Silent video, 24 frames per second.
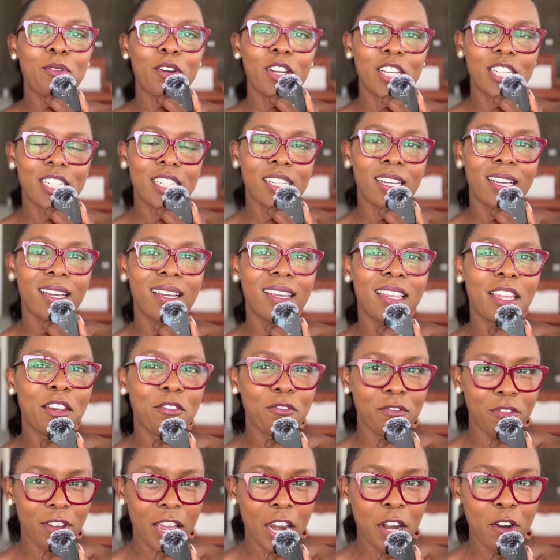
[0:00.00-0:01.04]
pressure
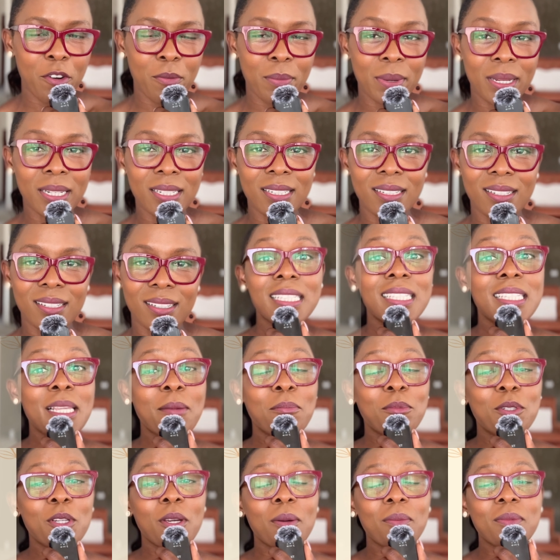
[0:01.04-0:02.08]
environment.
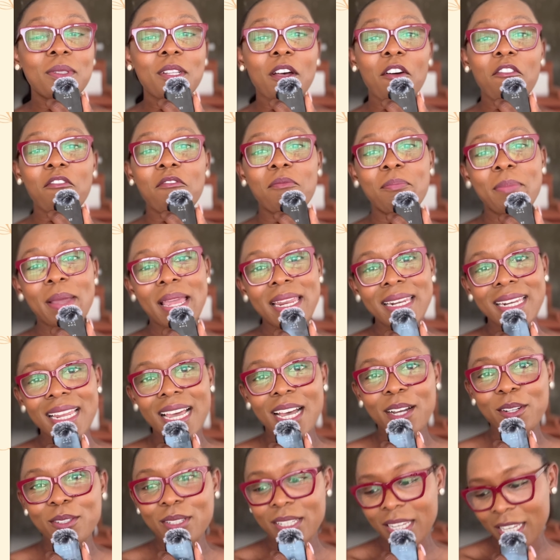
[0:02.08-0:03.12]
Symptoms of
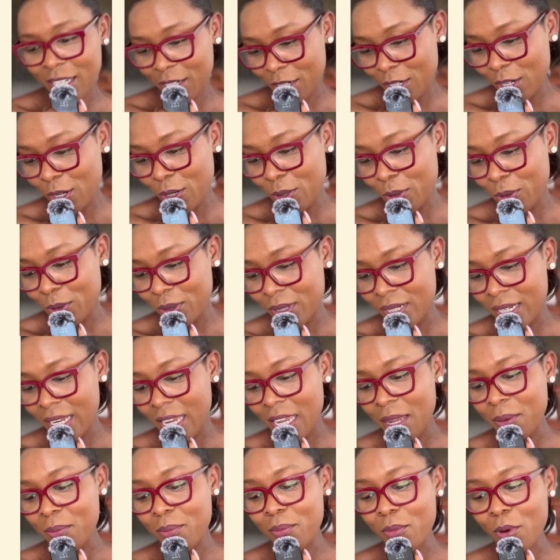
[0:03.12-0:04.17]
burnout include
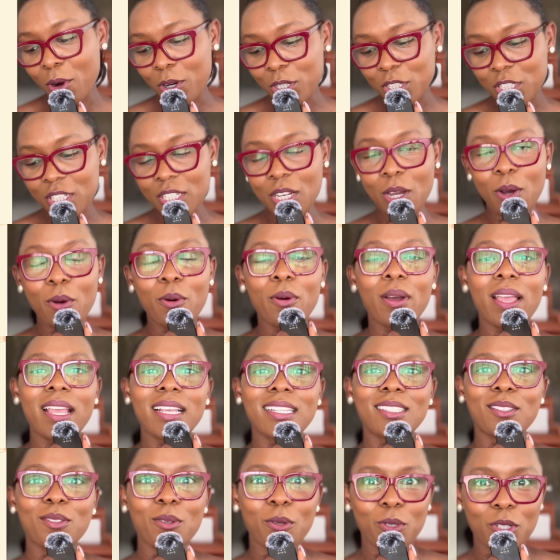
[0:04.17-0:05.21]
emotional
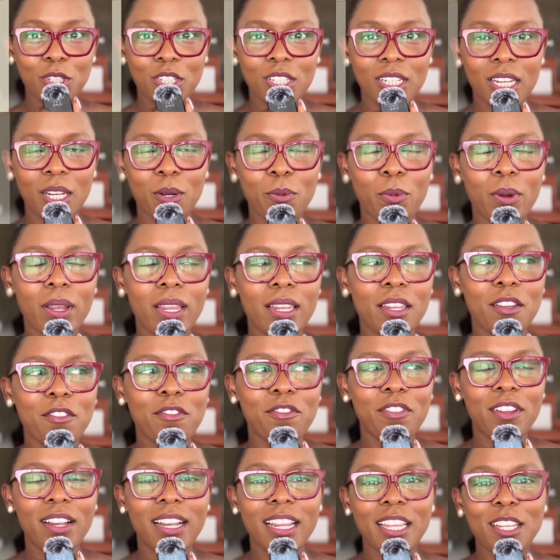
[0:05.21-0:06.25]
exhaustion, where you're
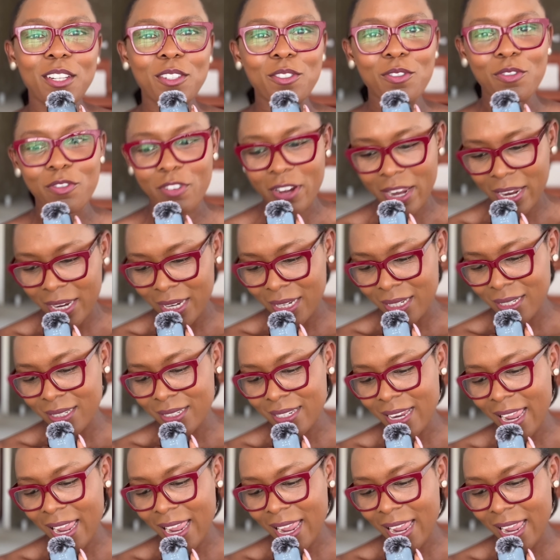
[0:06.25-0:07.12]
feeling drained